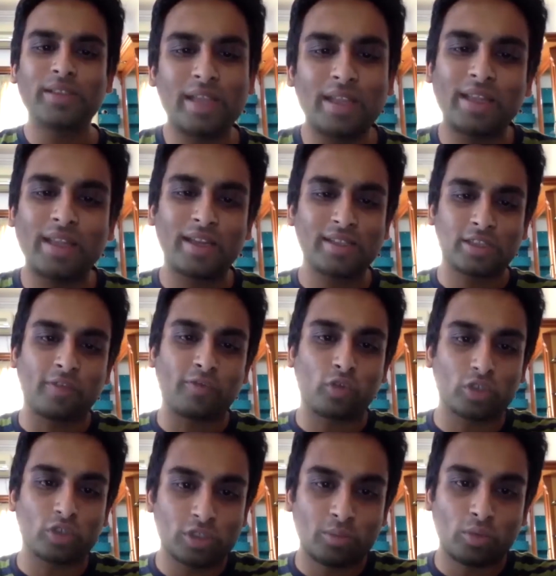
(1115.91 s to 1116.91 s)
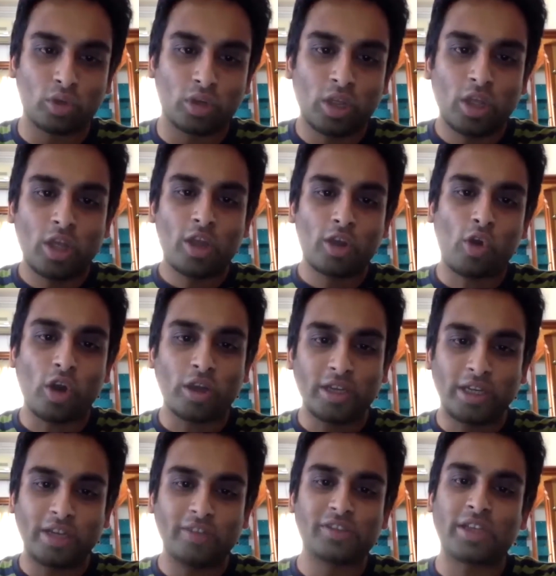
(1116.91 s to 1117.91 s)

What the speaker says: Then there is, of course, the more cognitive,